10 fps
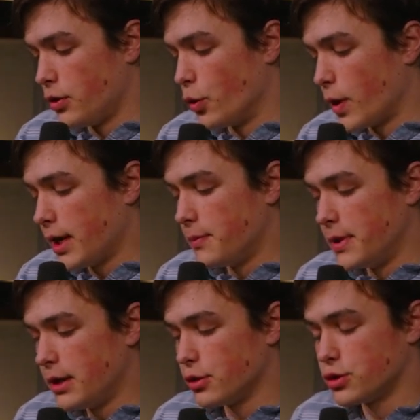The way to
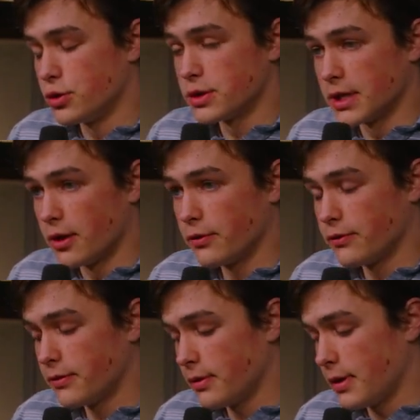be your true
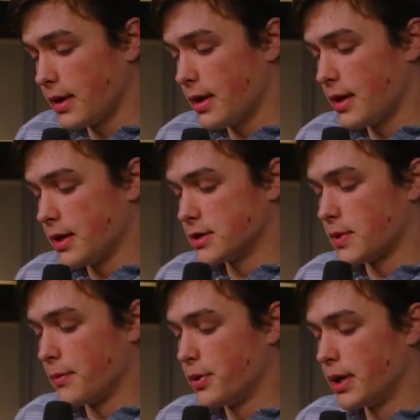self is
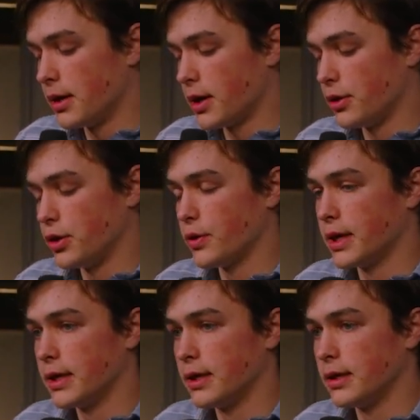by putting on your new
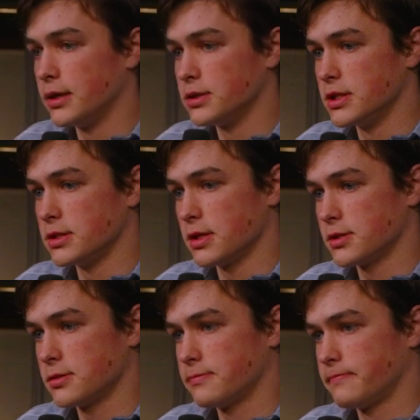identity in
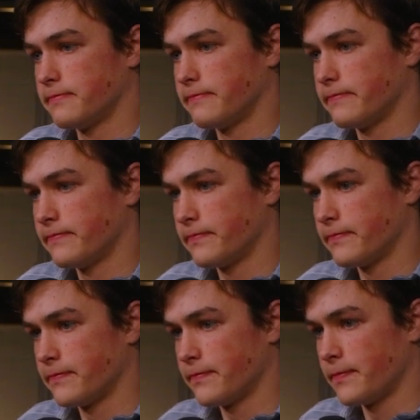Jesus.
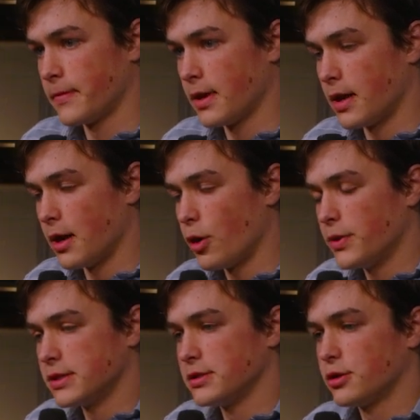And I hope
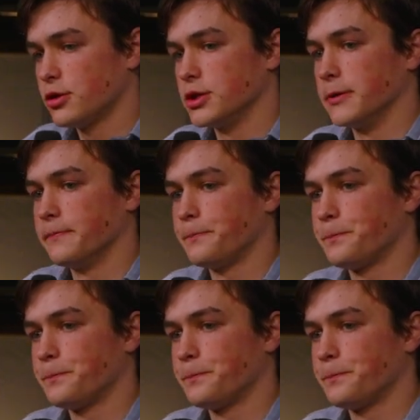that's encouraging.